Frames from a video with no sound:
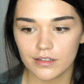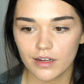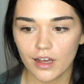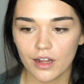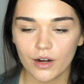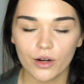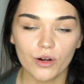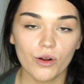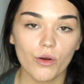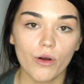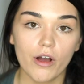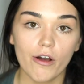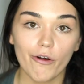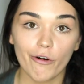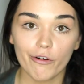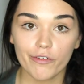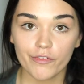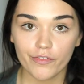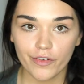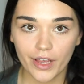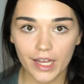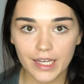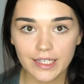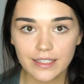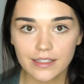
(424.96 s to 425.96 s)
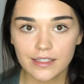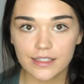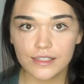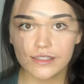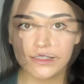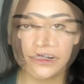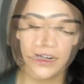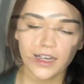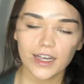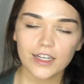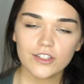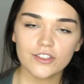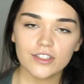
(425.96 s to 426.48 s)
I don't know, our face. And
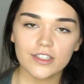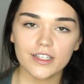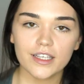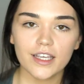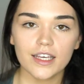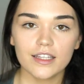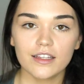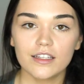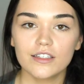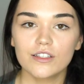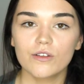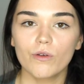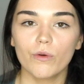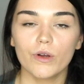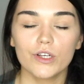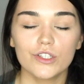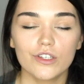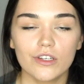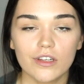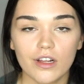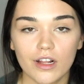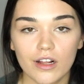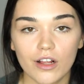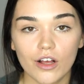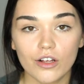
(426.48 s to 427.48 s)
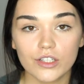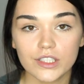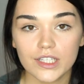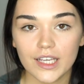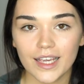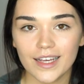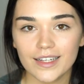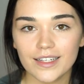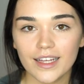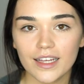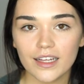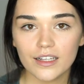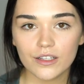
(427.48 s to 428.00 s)
I actually get this question a lot:
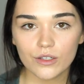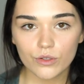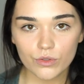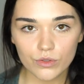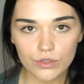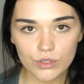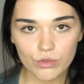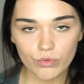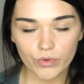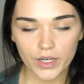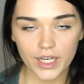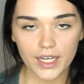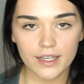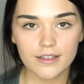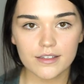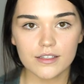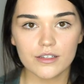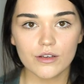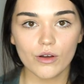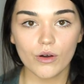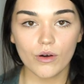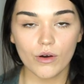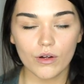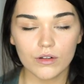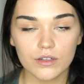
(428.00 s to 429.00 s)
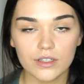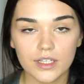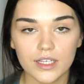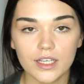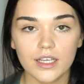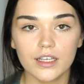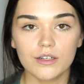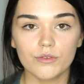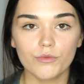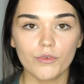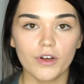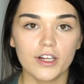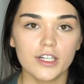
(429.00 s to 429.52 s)
can I lose weight only
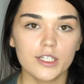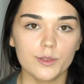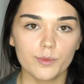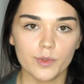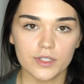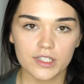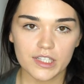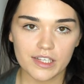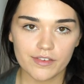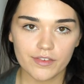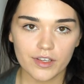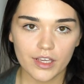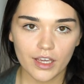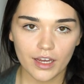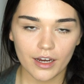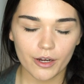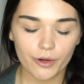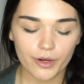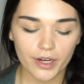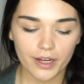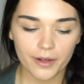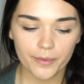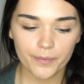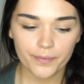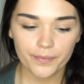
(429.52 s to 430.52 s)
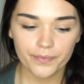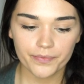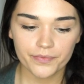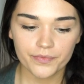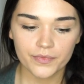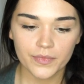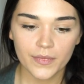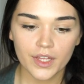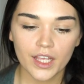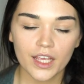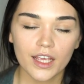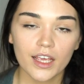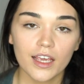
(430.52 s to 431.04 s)
in one specific area?
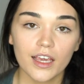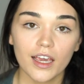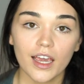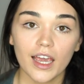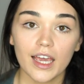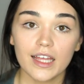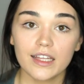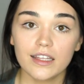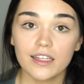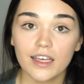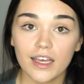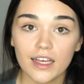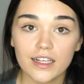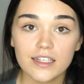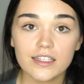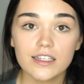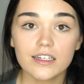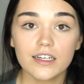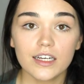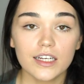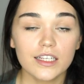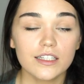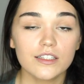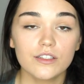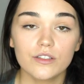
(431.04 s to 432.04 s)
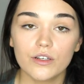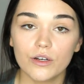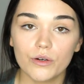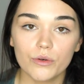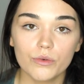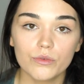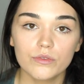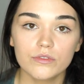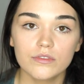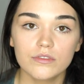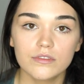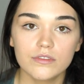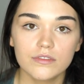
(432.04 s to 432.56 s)
And the answer is
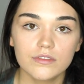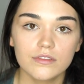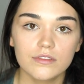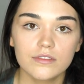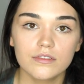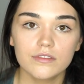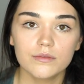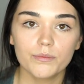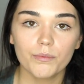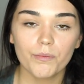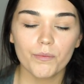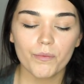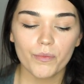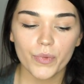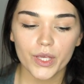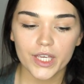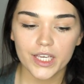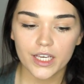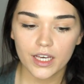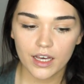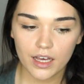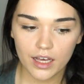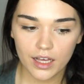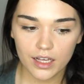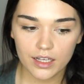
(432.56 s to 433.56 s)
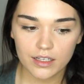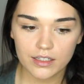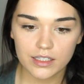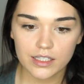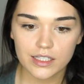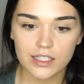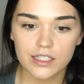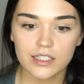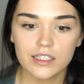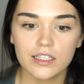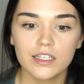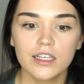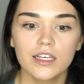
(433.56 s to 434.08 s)
no,
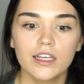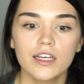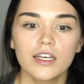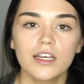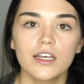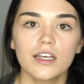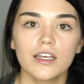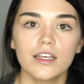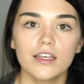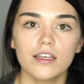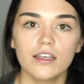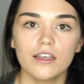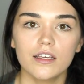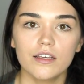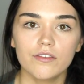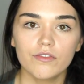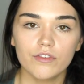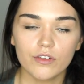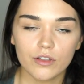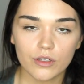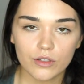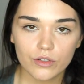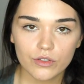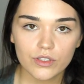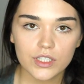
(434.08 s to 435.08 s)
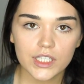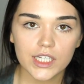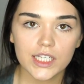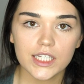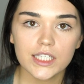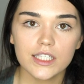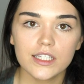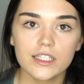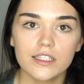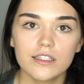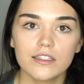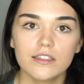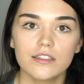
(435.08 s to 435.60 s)
because if you lose
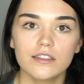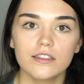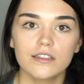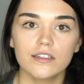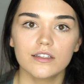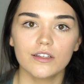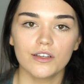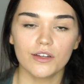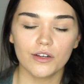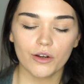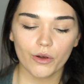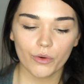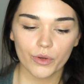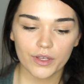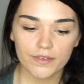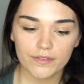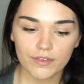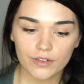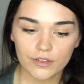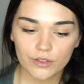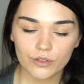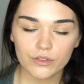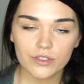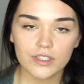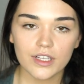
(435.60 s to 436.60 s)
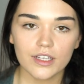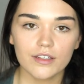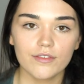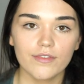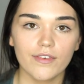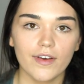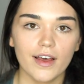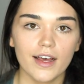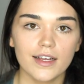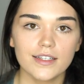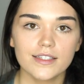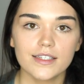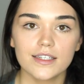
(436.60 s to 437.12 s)
it, you know, if you lose that
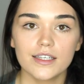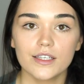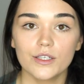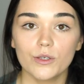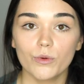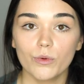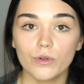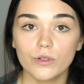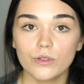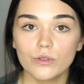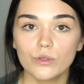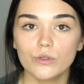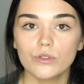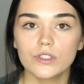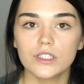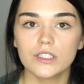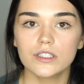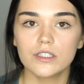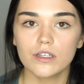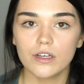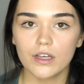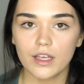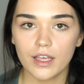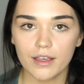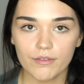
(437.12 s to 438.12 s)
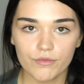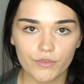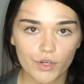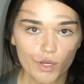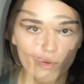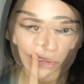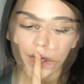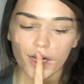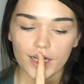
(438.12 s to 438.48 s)
fat, you will lose it everywhere.